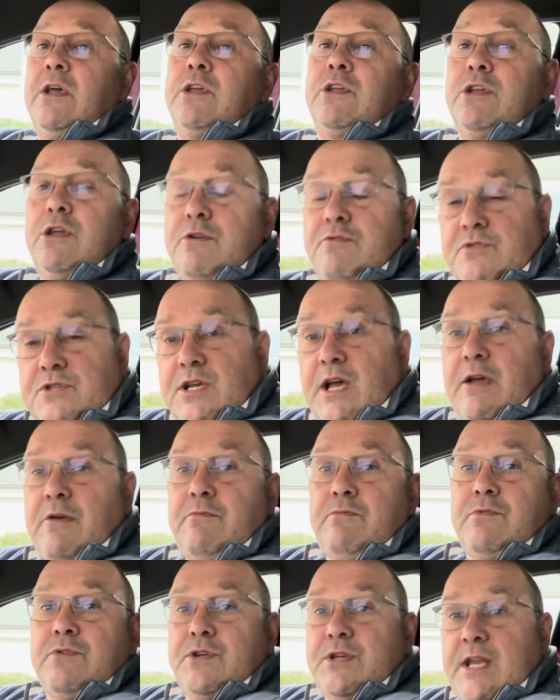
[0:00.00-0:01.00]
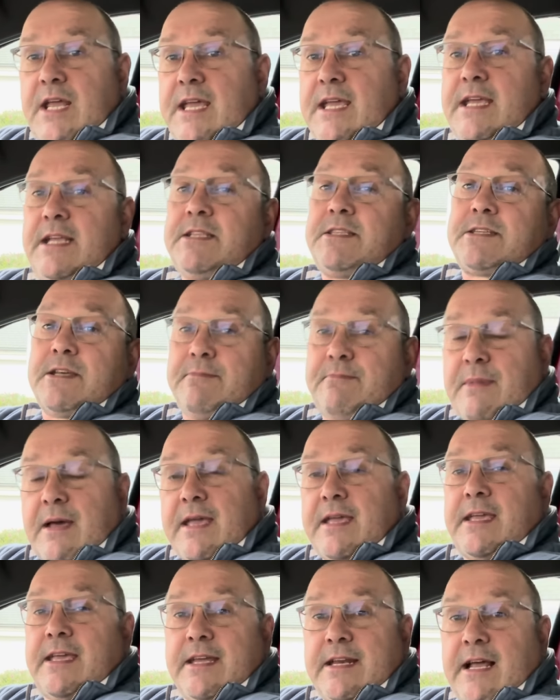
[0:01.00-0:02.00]
You don't need to
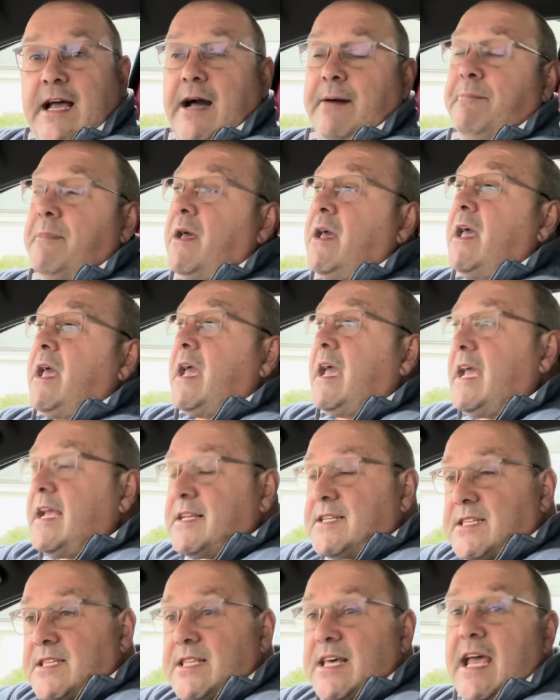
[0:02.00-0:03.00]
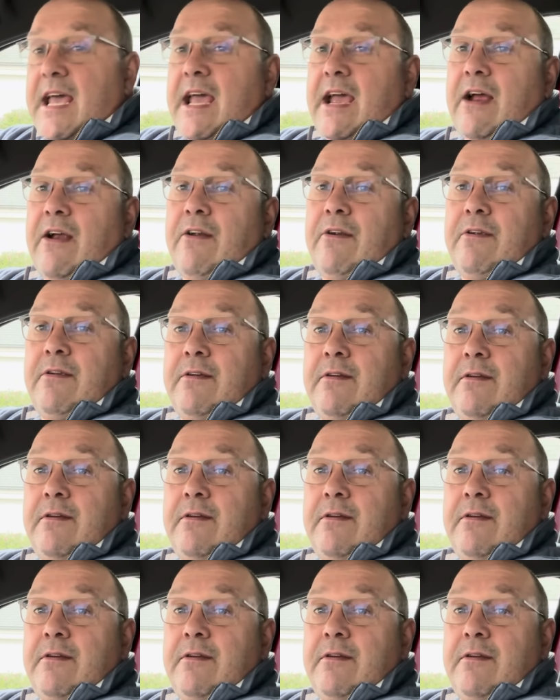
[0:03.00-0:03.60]
make it up. It's there.